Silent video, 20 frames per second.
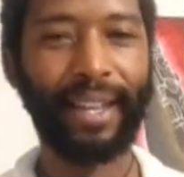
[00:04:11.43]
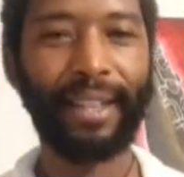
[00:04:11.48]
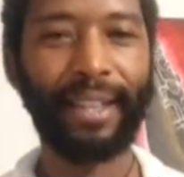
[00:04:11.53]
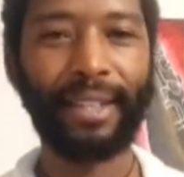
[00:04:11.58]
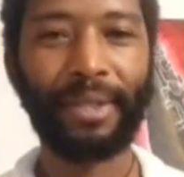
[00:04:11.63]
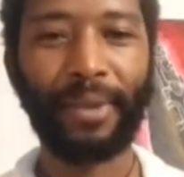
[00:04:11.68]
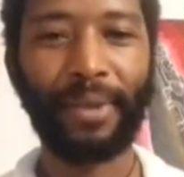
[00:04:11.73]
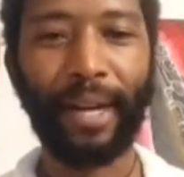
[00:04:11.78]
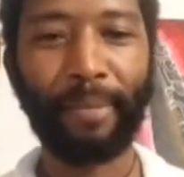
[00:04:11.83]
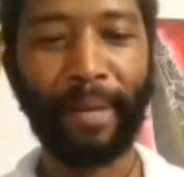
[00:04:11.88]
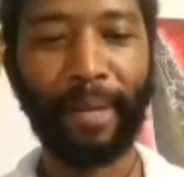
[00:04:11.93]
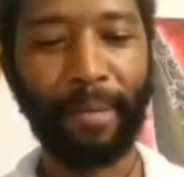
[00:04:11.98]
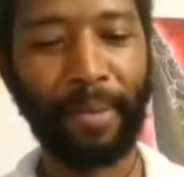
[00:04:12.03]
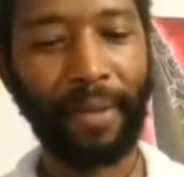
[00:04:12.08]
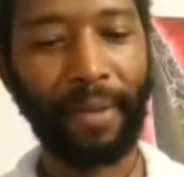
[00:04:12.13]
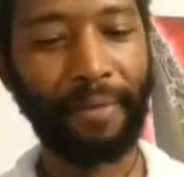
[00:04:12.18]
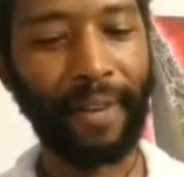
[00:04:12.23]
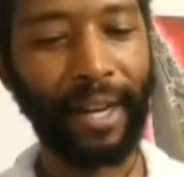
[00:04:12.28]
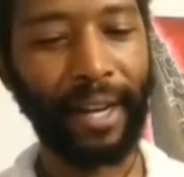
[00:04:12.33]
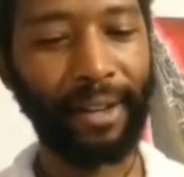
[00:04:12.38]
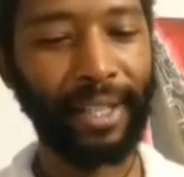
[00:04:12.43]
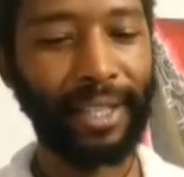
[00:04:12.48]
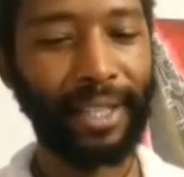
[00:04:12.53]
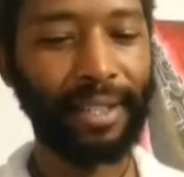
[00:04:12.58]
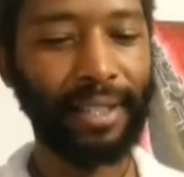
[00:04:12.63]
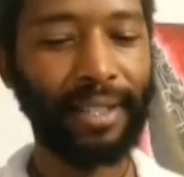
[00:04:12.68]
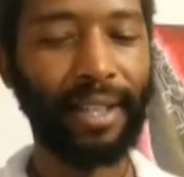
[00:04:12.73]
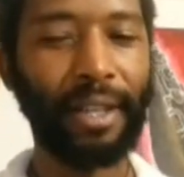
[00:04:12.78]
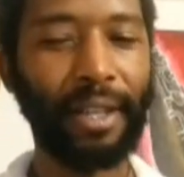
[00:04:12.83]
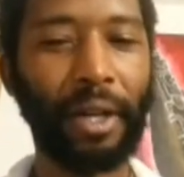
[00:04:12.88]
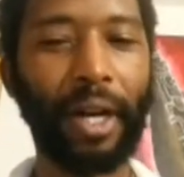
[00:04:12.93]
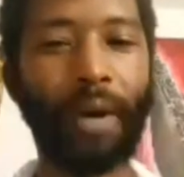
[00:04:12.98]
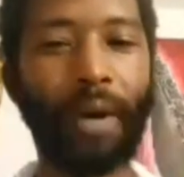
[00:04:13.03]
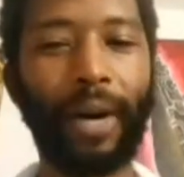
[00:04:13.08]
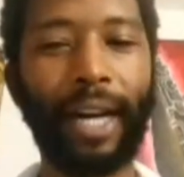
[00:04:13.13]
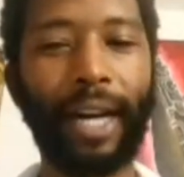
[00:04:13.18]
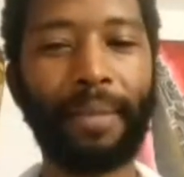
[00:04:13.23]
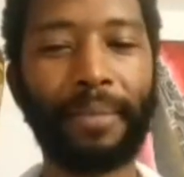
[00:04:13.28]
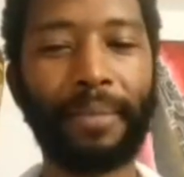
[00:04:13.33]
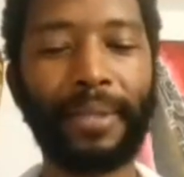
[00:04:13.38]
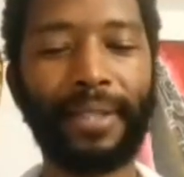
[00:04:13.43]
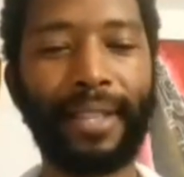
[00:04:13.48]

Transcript: let's wrap up the Federation of Southern Co-ops.